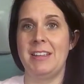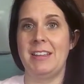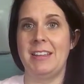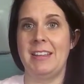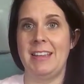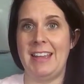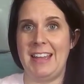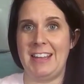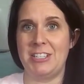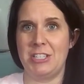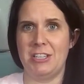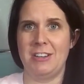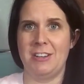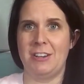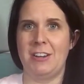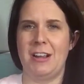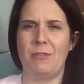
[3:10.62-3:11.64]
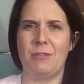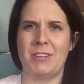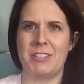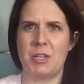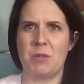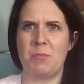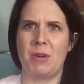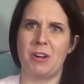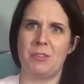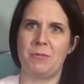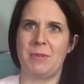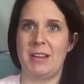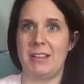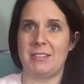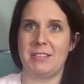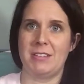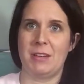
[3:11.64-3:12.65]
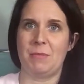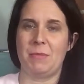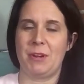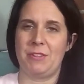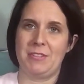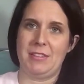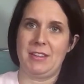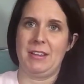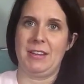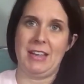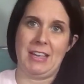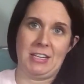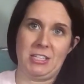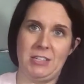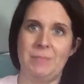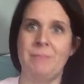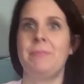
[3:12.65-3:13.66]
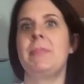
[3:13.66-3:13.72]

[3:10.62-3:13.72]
hatching, or I want to say birth, but I guess it's not birth, it's like hatching.